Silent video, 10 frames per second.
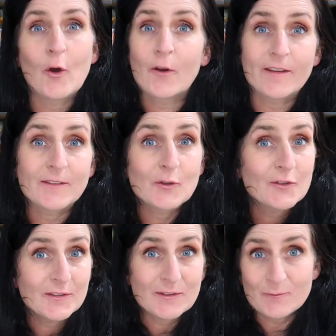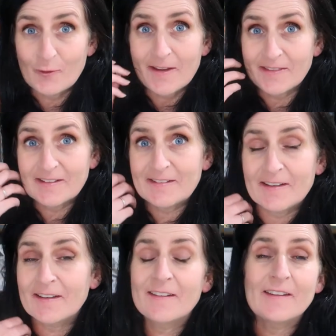Okay, so just right this
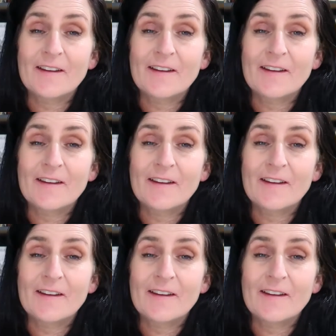second,